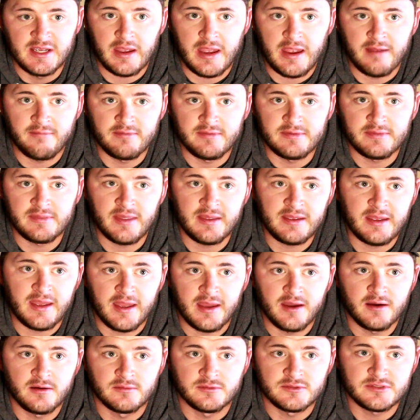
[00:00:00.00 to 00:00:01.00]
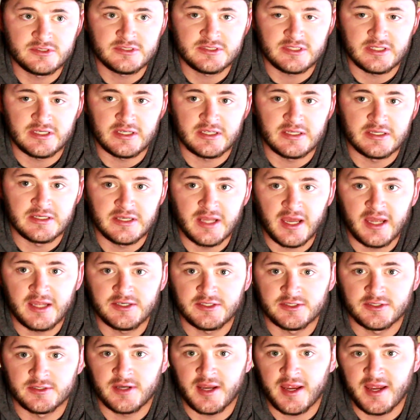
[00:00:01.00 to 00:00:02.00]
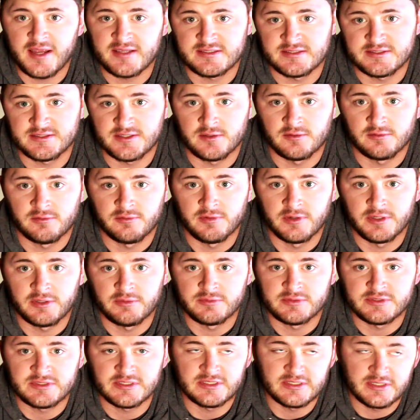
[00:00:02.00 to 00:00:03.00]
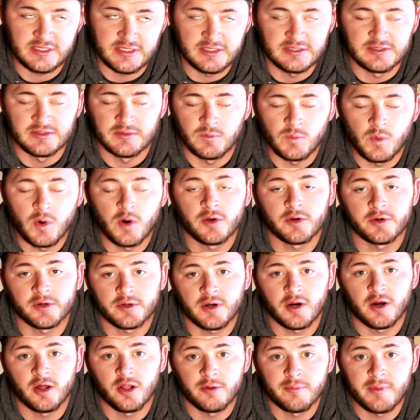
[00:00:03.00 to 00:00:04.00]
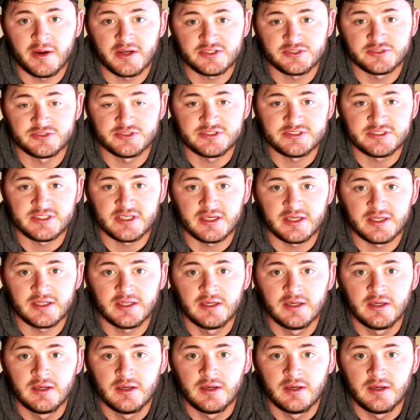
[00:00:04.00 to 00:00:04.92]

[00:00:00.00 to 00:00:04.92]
Everything else in nature has its own frequency, in the water column I should say.